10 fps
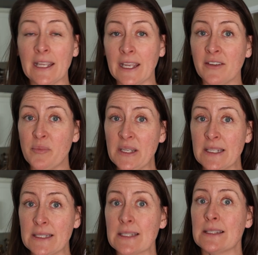the can of
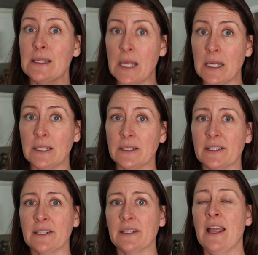beans is a lot
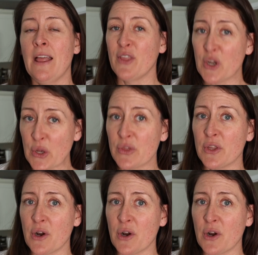longer than the